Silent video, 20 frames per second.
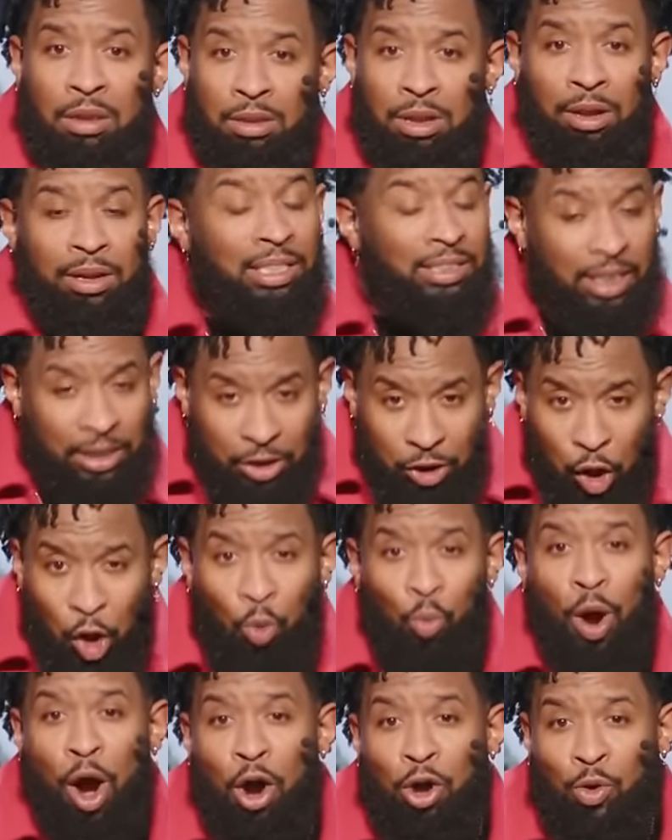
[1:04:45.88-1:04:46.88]
You know, this is your
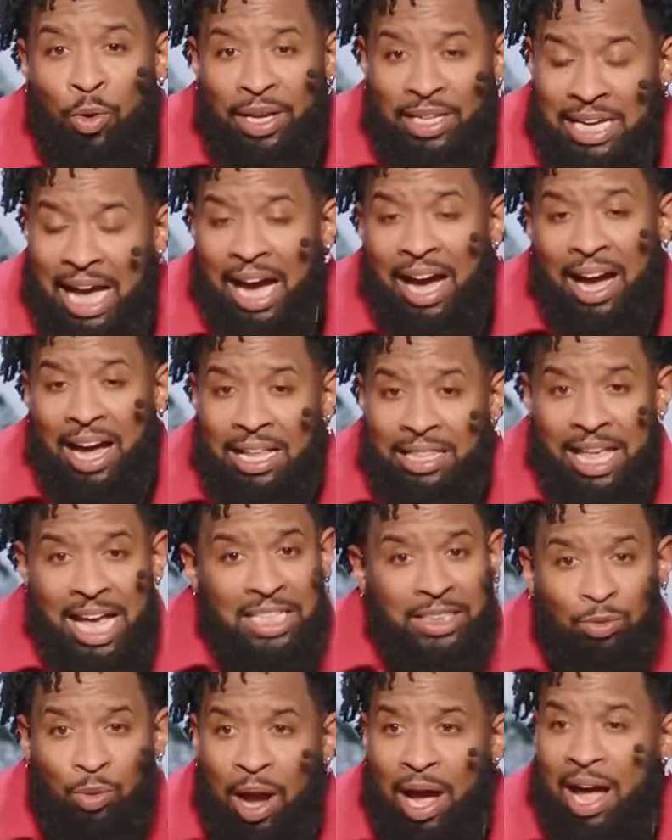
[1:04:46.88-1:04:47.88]
walk with God.
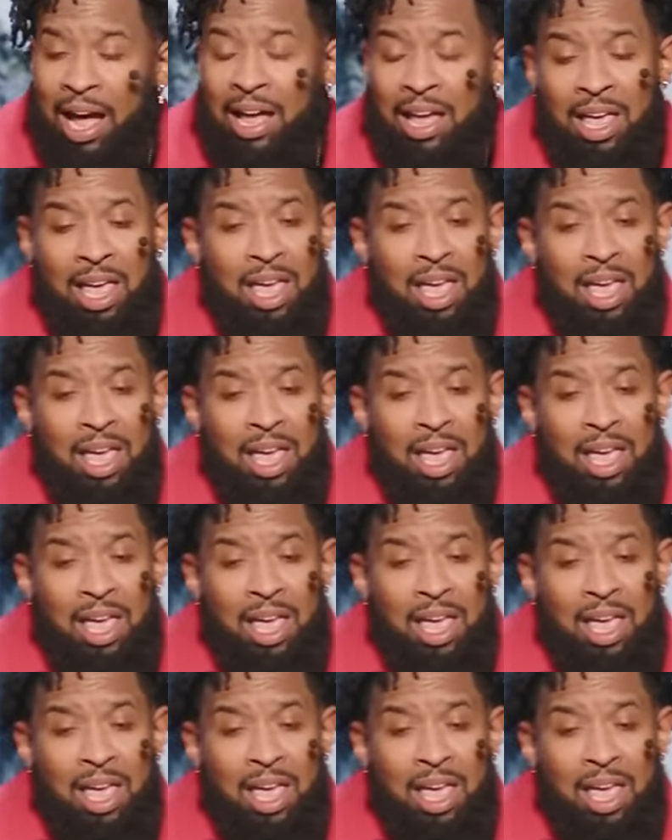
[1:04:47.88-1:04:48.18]
That's why